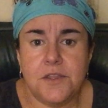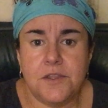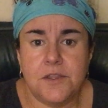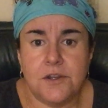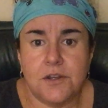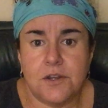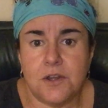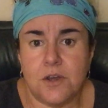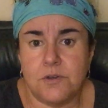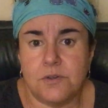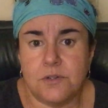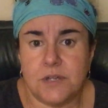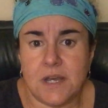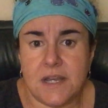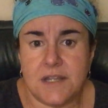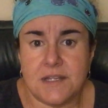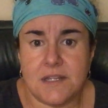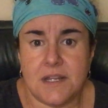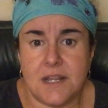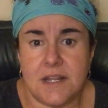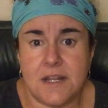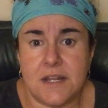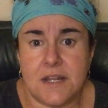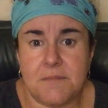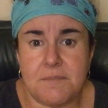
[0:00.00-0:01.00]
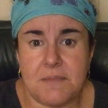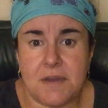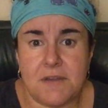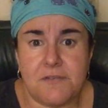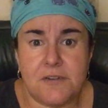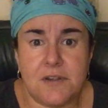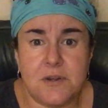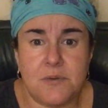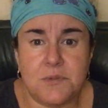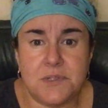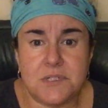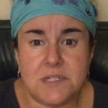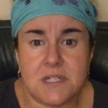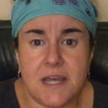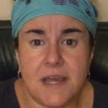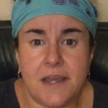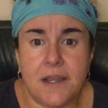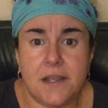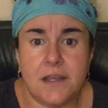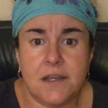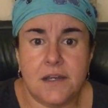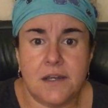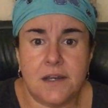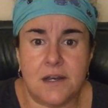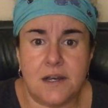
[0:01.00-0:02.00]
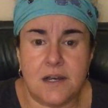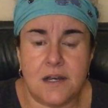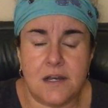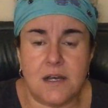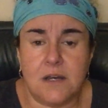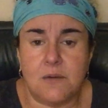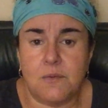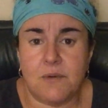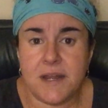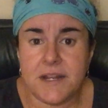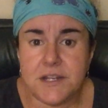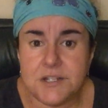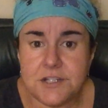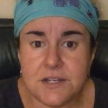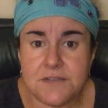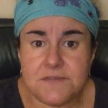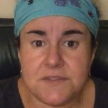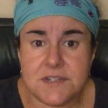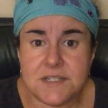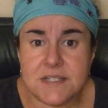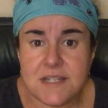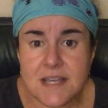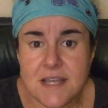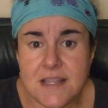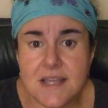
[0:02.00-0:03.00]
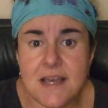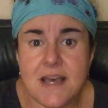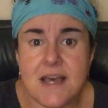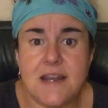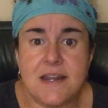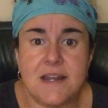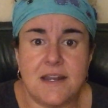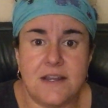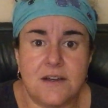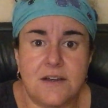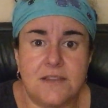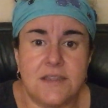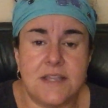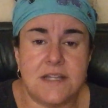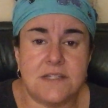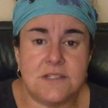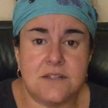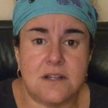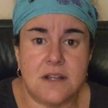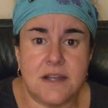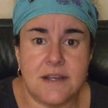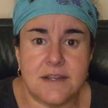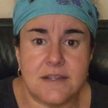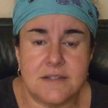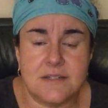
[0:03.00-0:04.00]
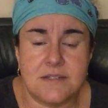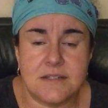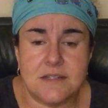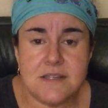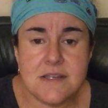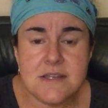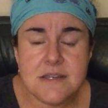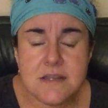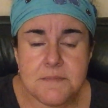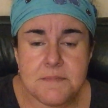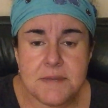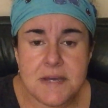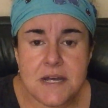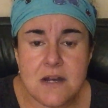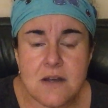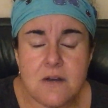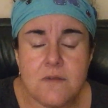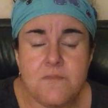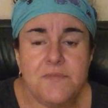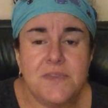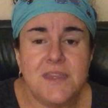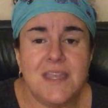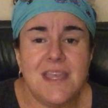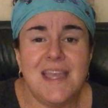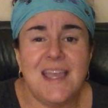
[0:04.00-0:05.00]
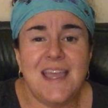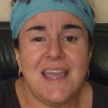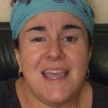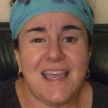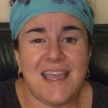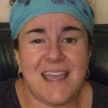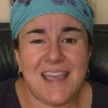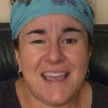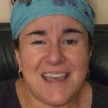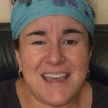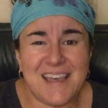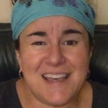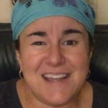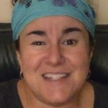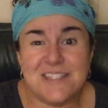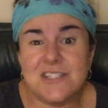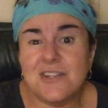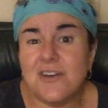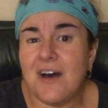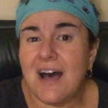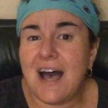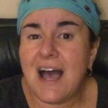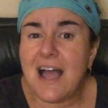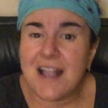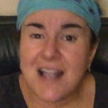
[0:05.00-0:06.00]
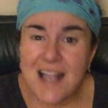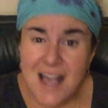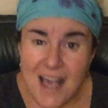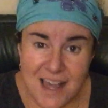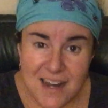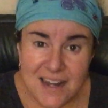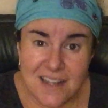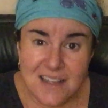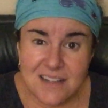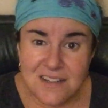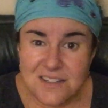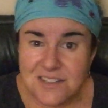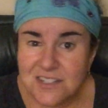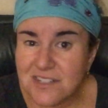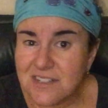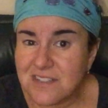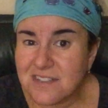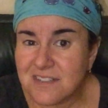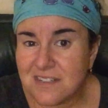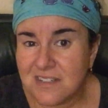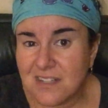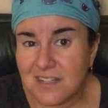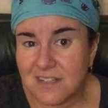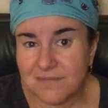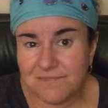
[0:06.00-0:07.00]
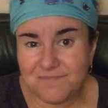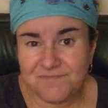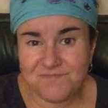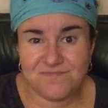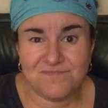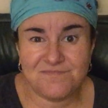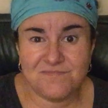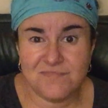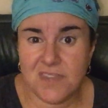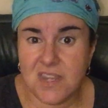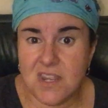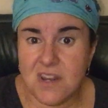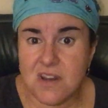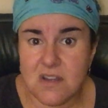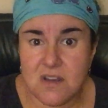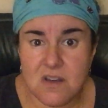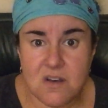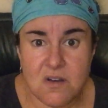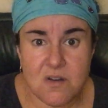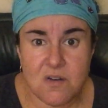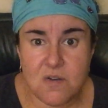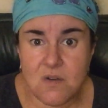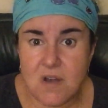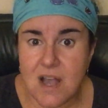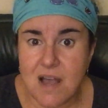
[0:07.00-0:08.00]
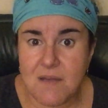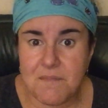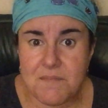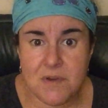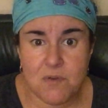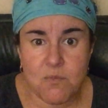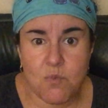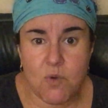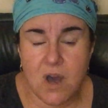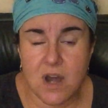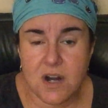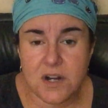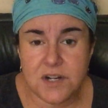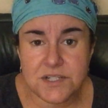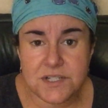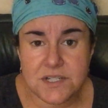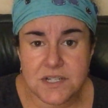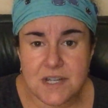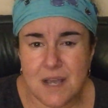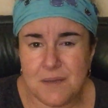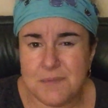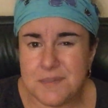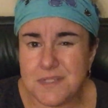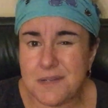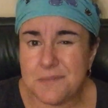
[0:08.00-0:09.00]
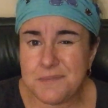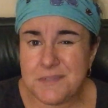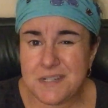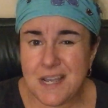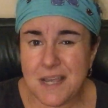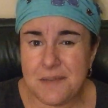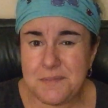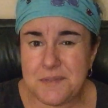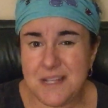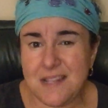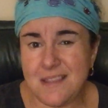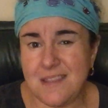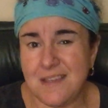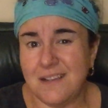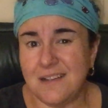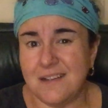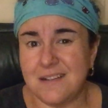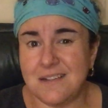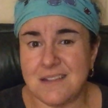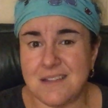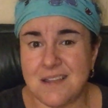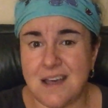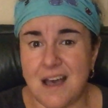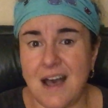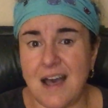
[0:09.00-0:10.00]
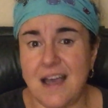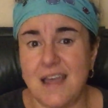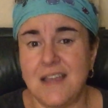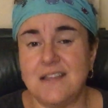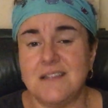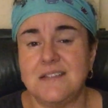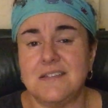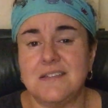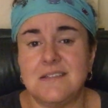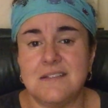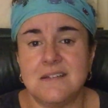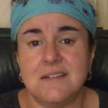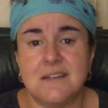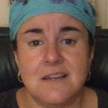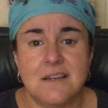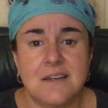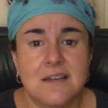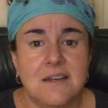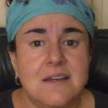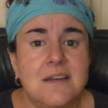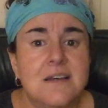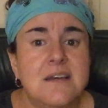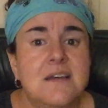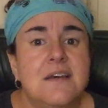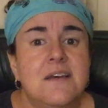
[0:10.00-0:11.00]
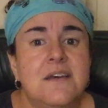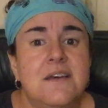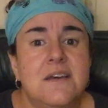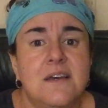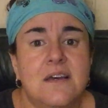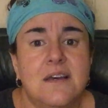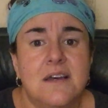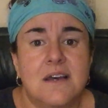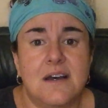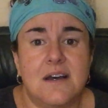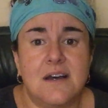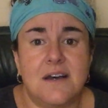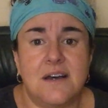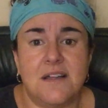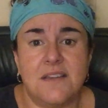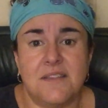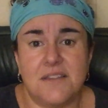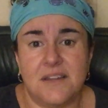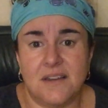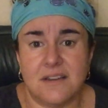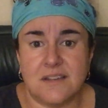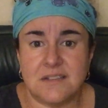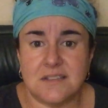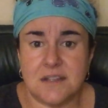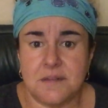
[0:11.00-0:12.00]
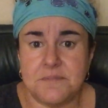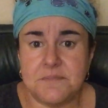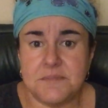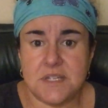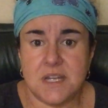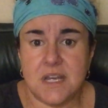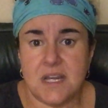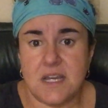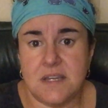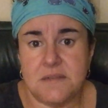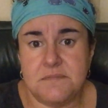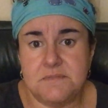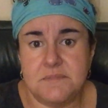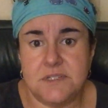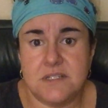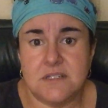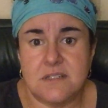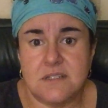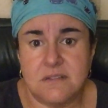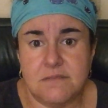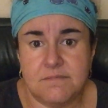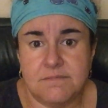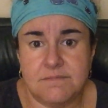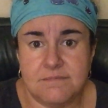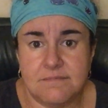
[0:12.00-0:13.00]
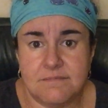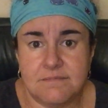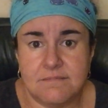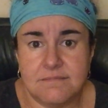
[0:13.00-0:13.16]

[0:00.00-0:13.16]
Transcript: You know, and my friend was like, why did you have to say that? Now that's all I can think about. And so I kind of just, you know, I'm a water snob. Sometimes I think it's the ice that sometimes